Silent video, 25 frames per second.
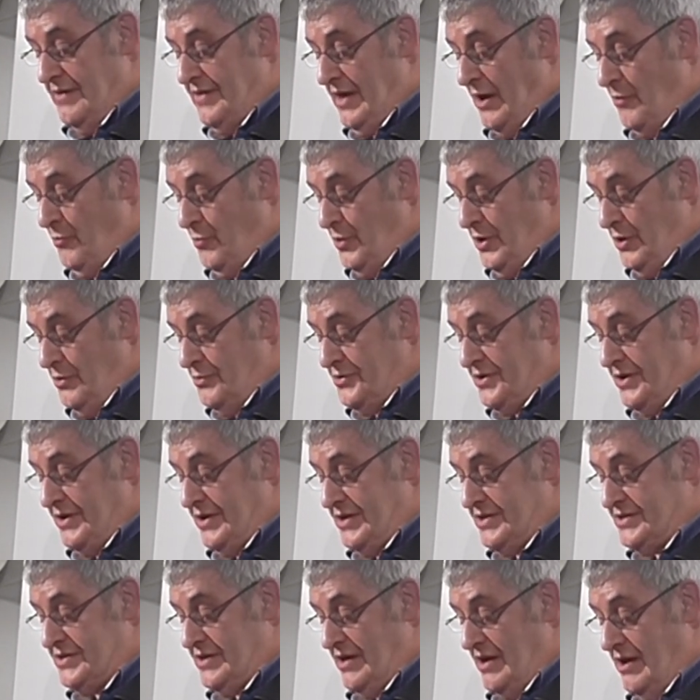that
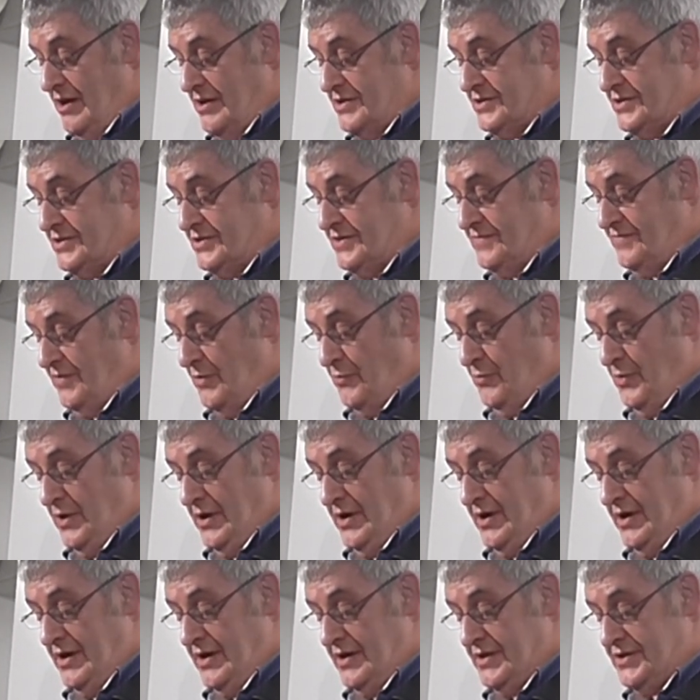wilderness lost for
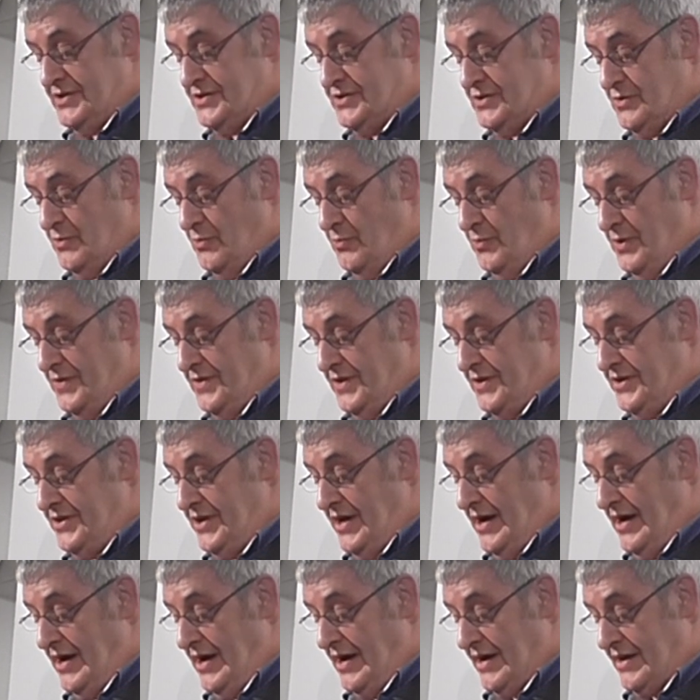words, where the
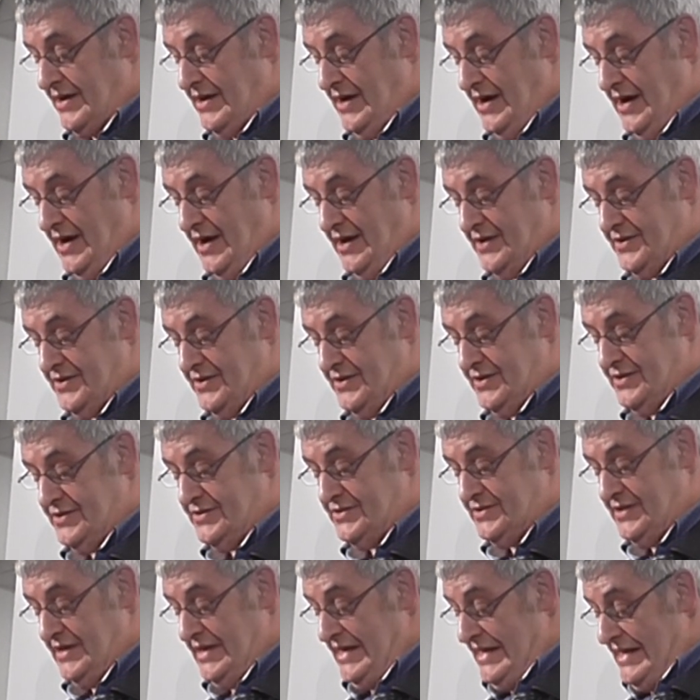dark
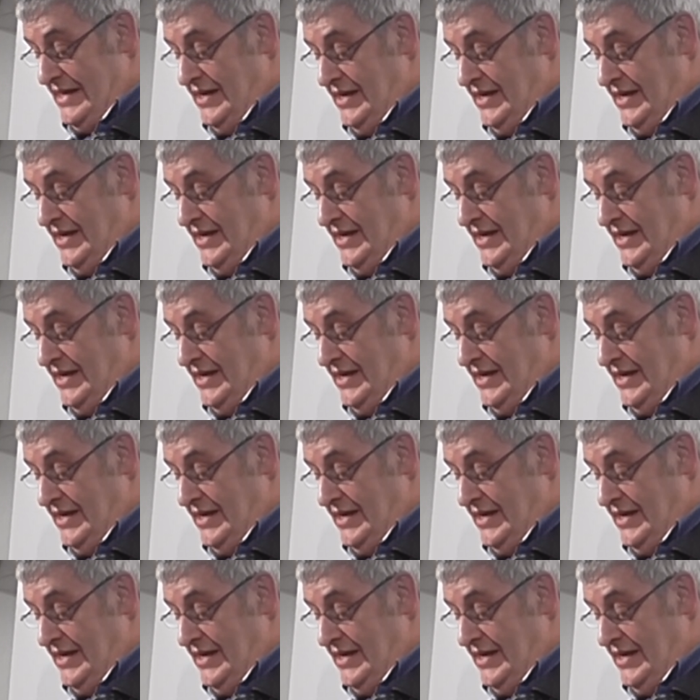hardens,